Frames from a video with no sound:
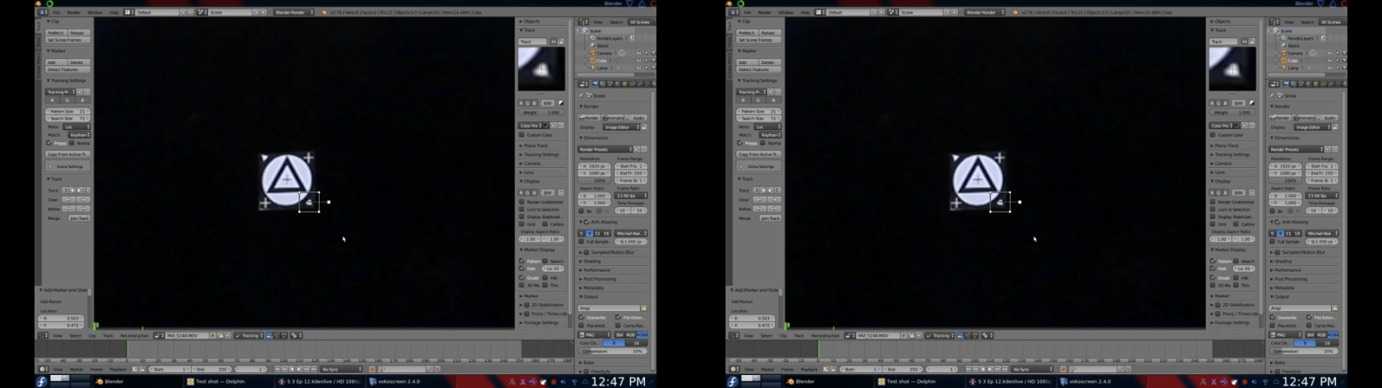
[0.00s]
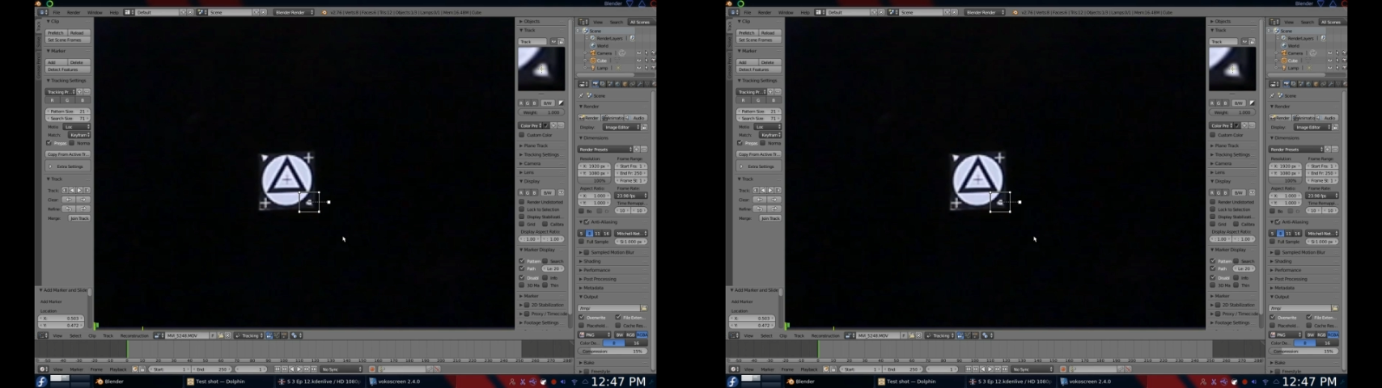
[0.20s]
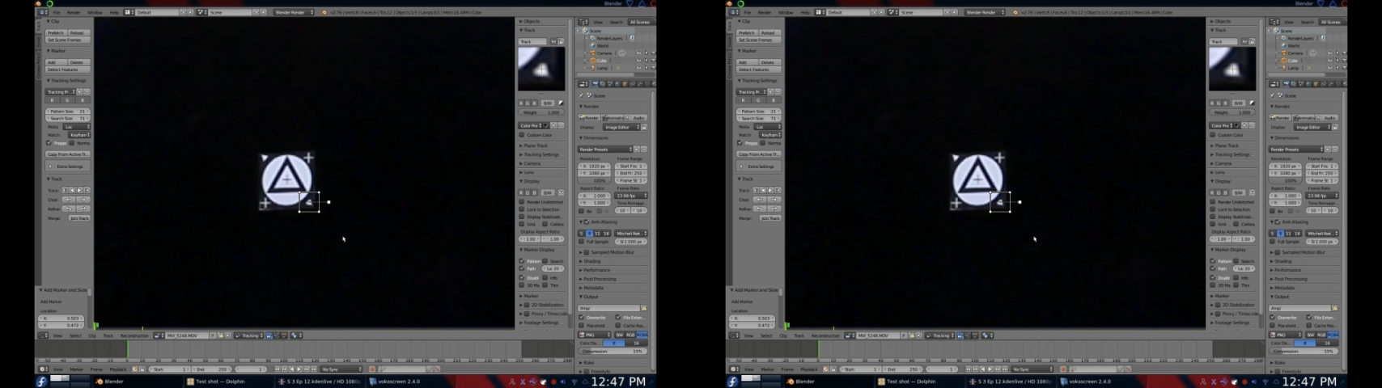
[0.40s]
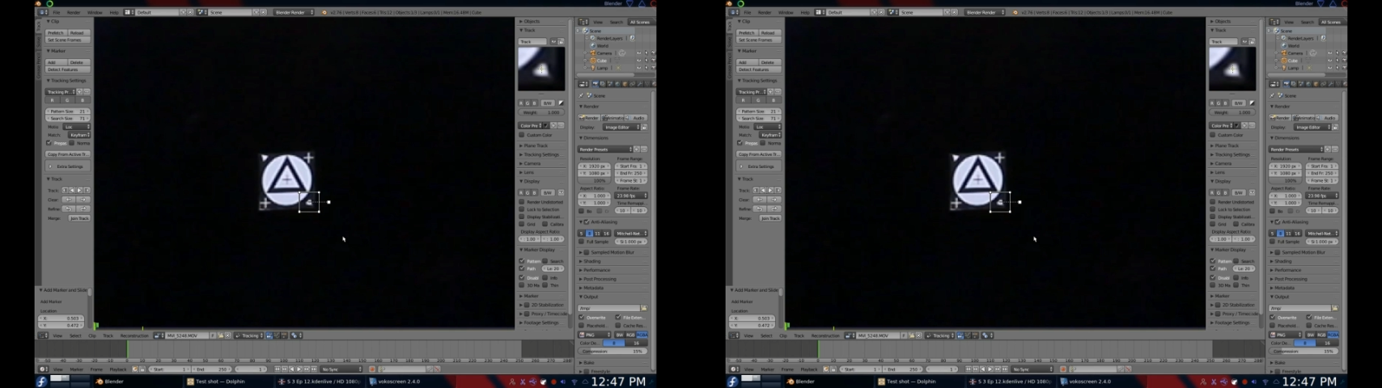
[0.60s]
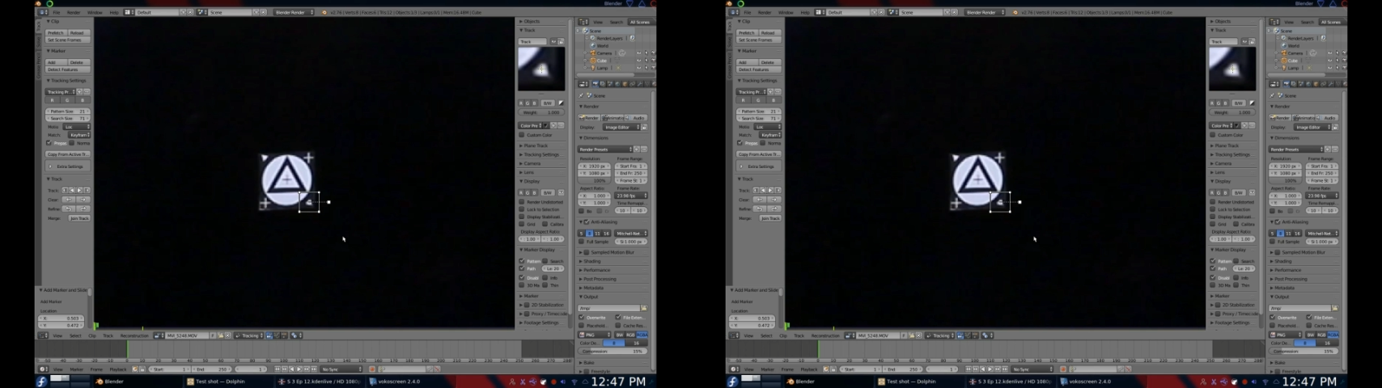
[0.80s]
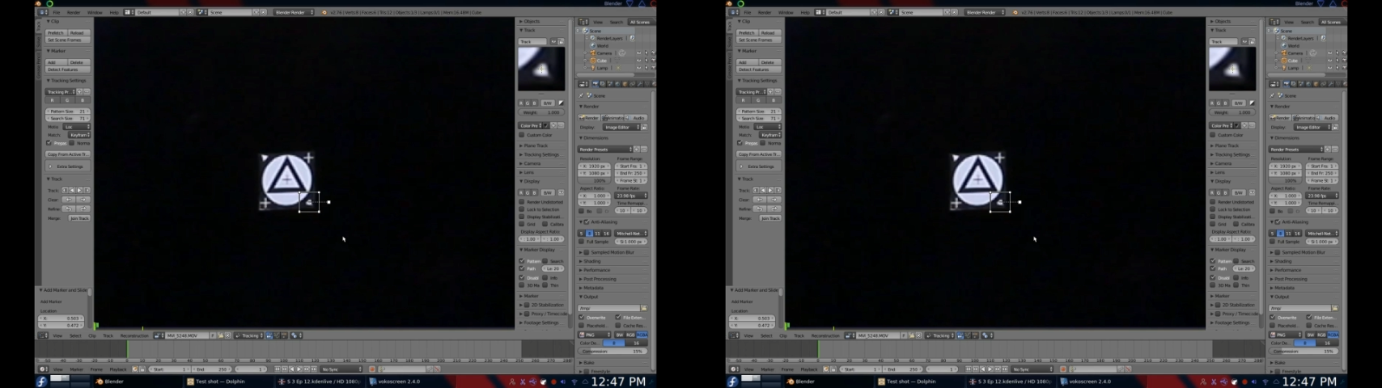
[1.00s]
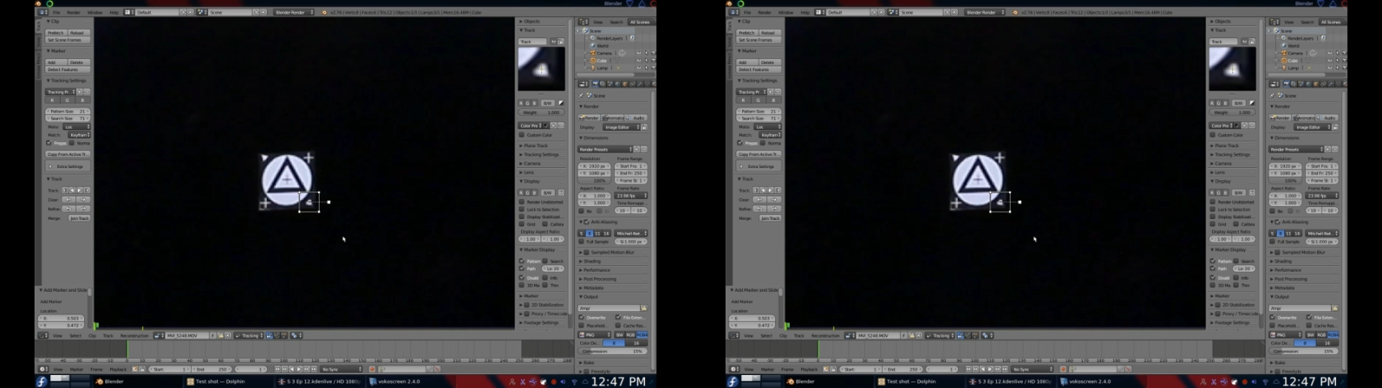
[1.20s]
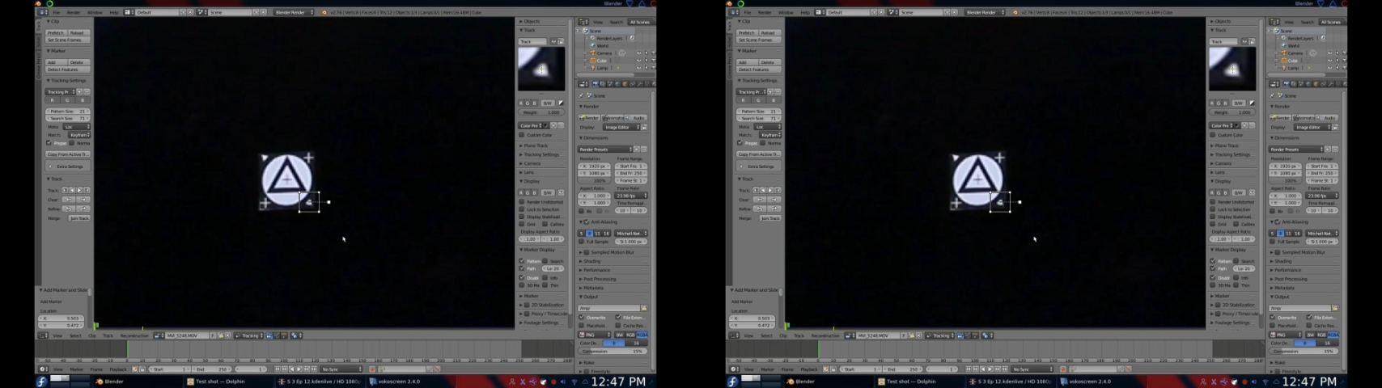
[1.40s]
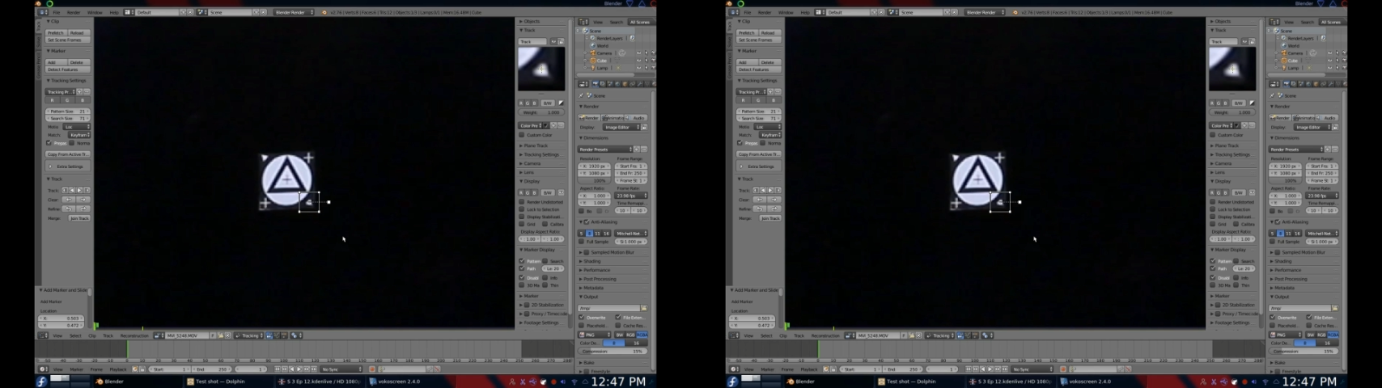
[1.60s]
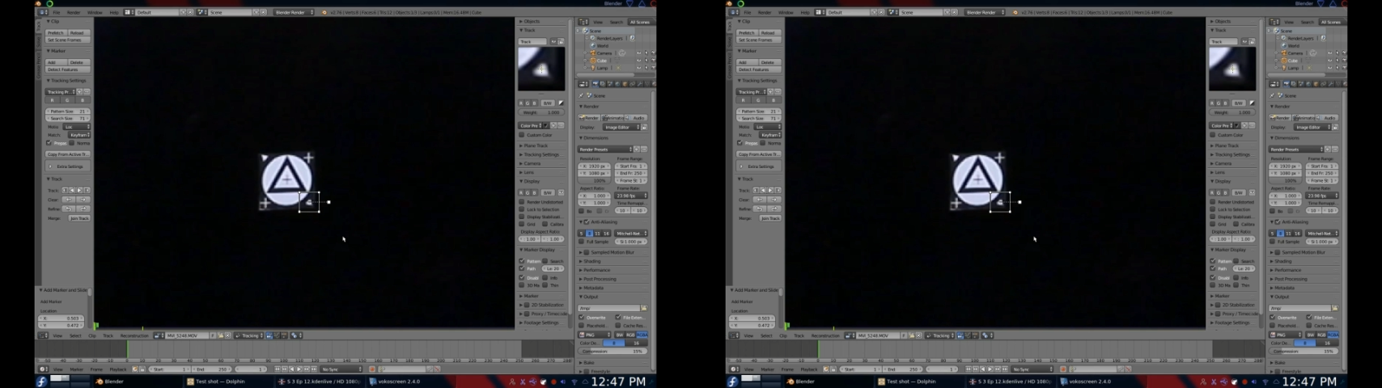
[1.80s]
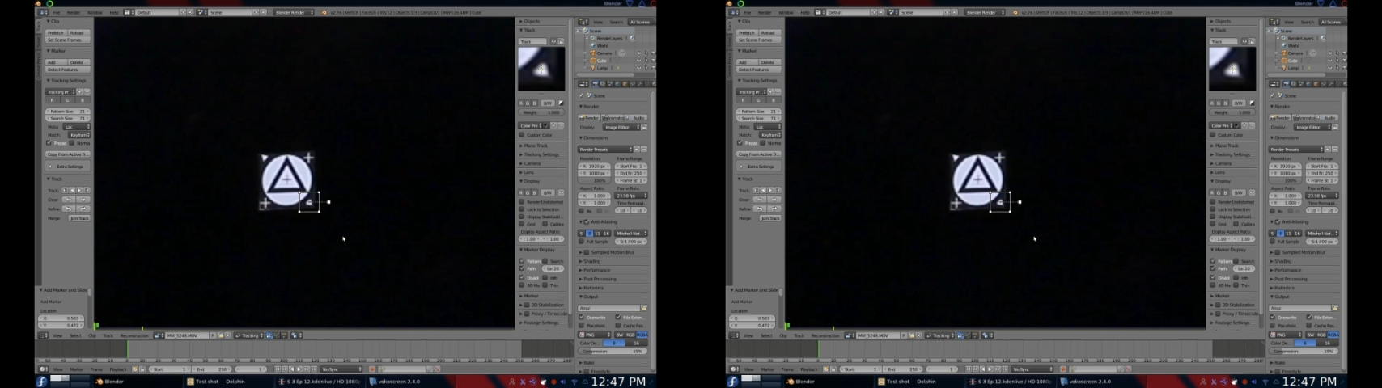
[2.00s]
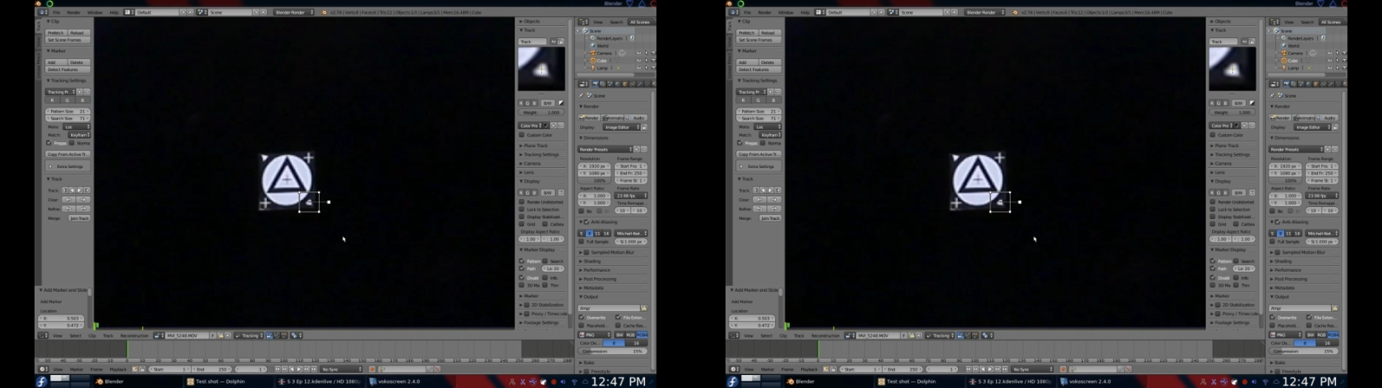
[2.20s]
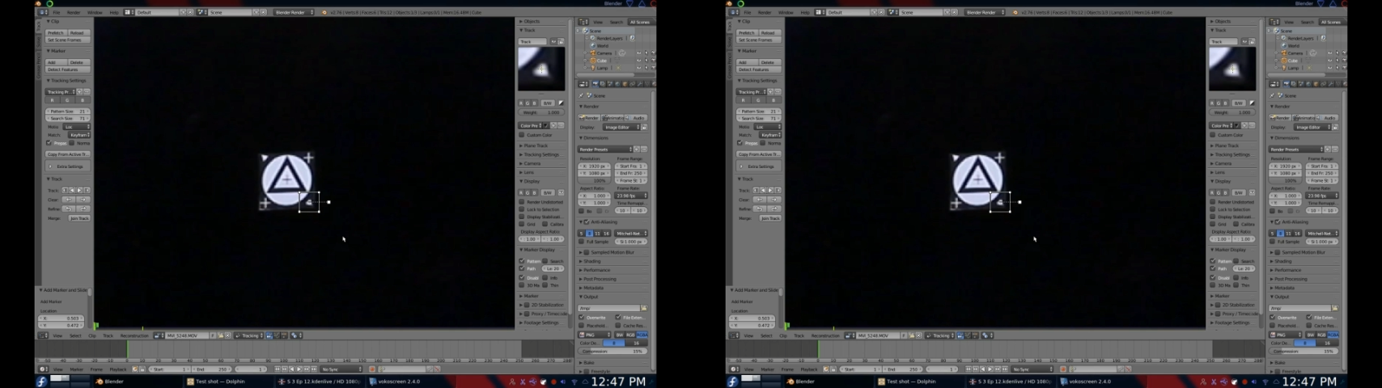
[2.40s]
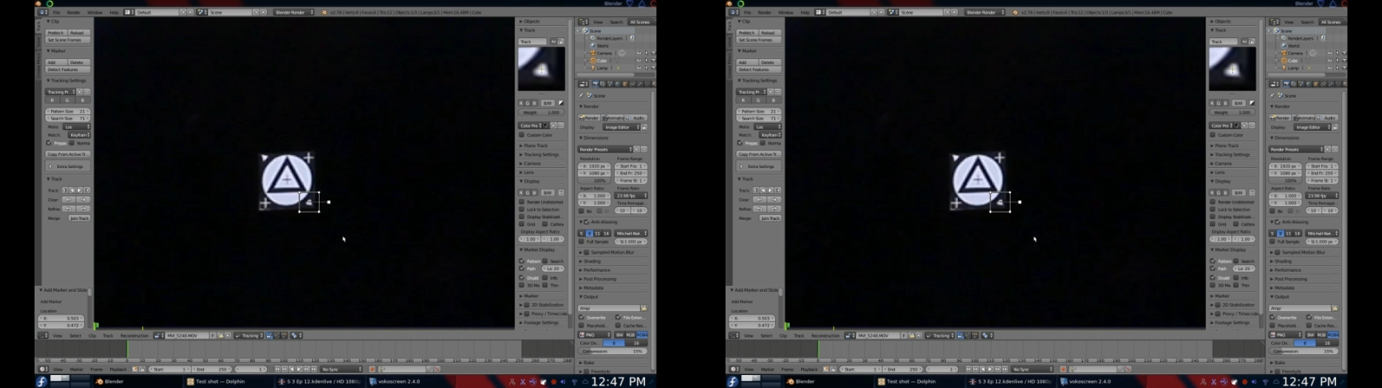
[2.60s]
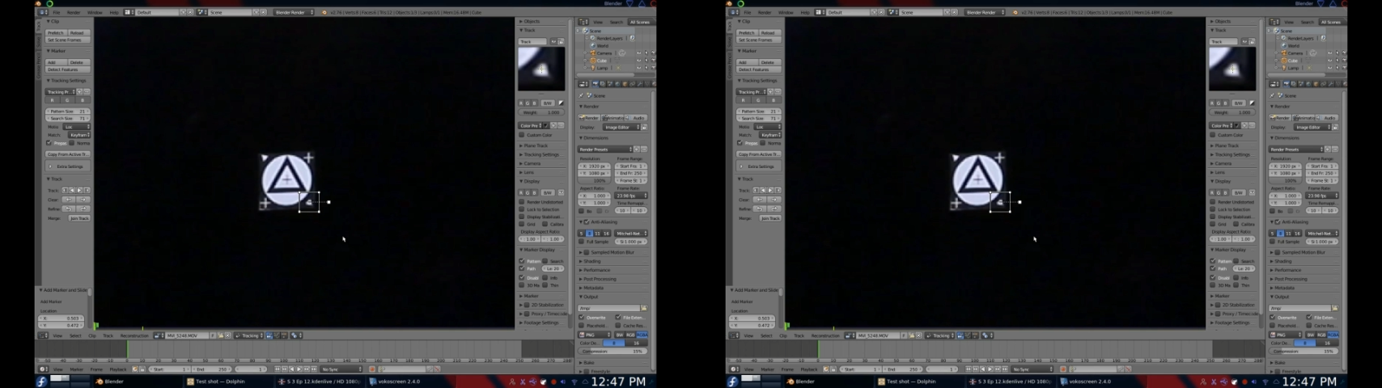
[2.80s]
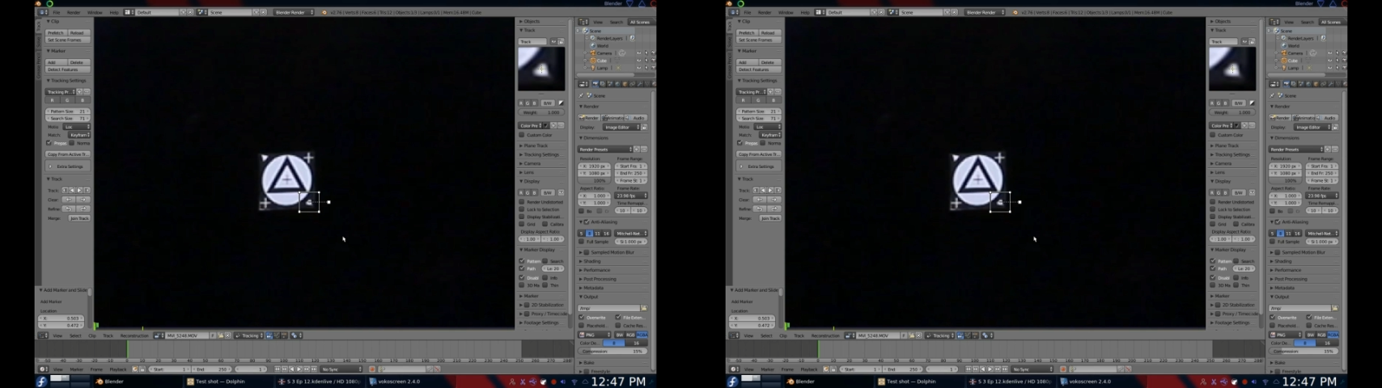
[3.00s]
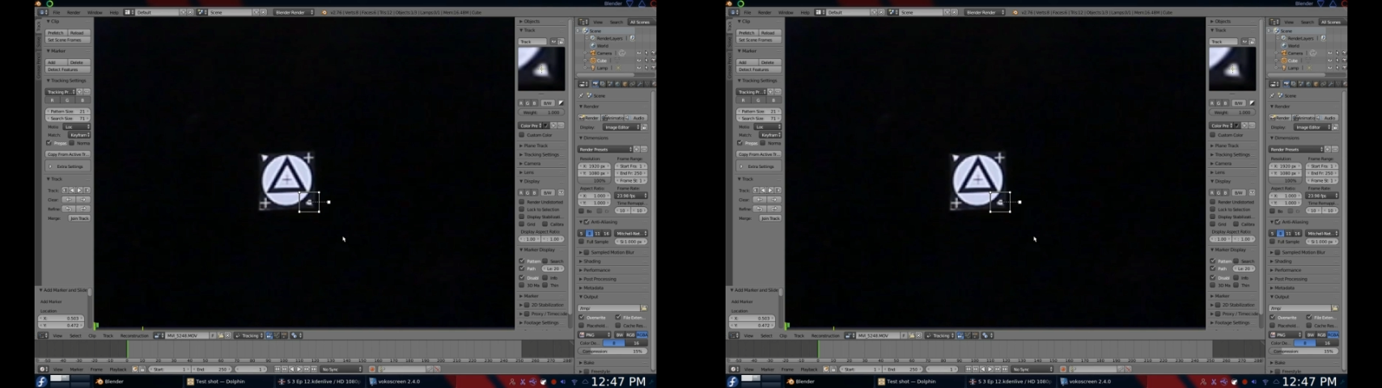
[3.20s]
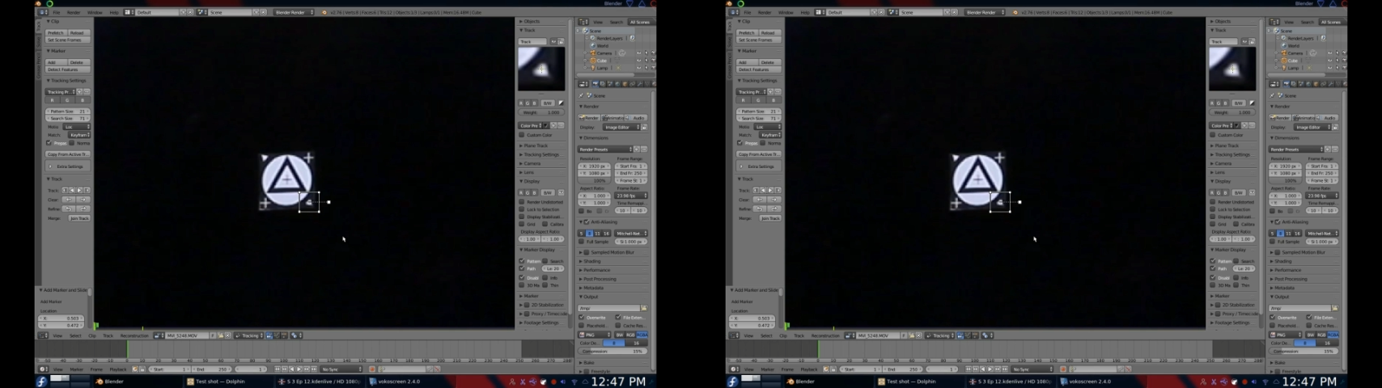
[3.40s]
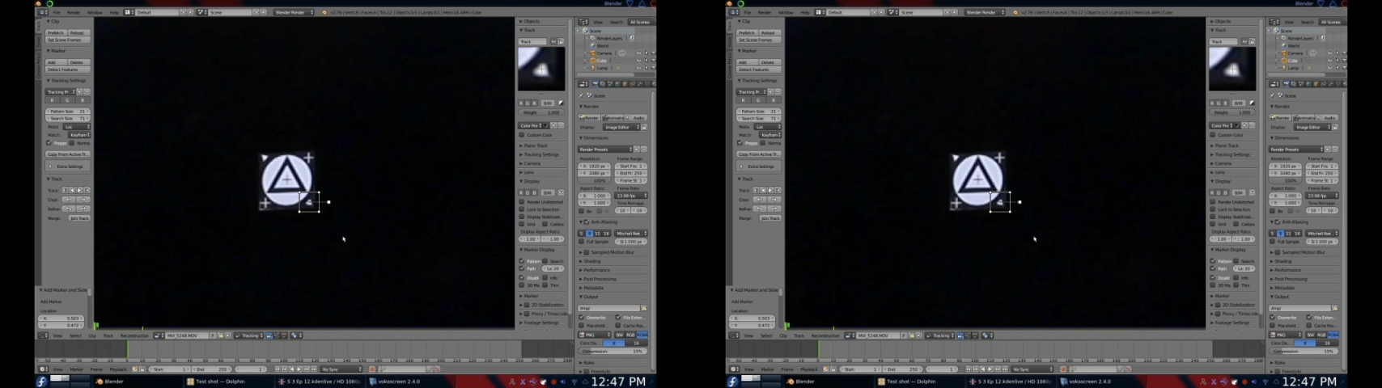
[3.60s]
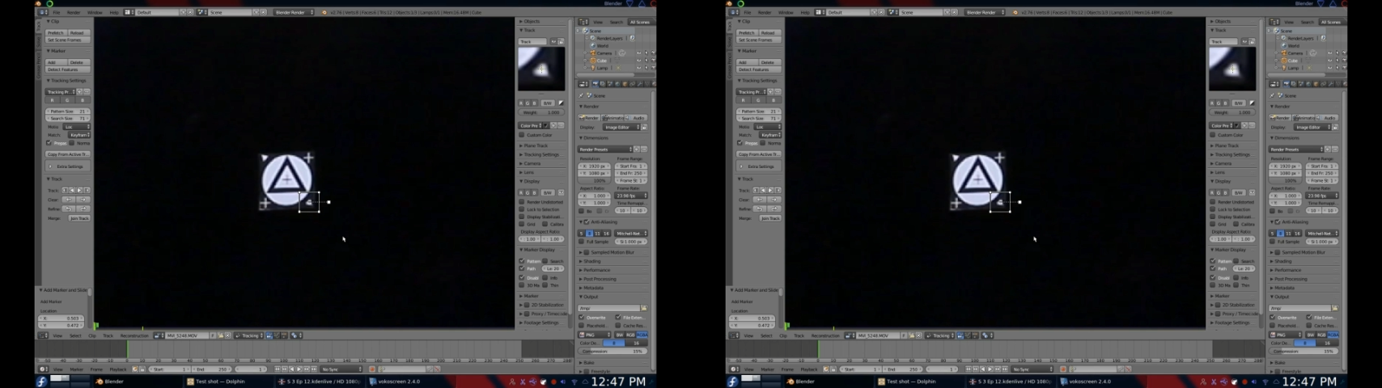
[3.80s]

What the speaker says: No face is visible, so there are no lips to read.